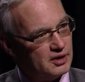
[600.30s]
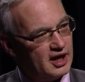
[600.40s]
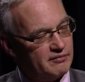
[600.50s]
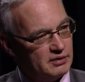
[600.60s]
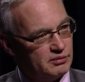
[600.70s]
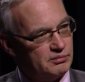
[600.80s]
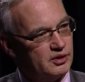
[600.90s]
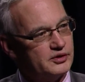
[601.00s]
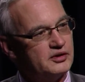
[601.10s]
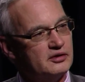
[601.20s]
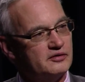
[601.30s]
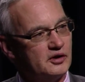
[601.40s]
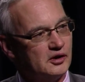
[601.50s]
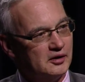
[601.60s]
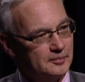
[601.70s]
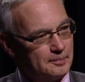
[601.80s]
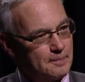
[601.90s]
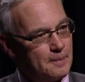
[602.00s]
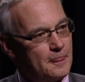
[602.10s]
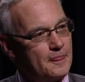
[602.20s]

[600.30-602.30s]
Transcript: have been proposed so far. Mm-hmm.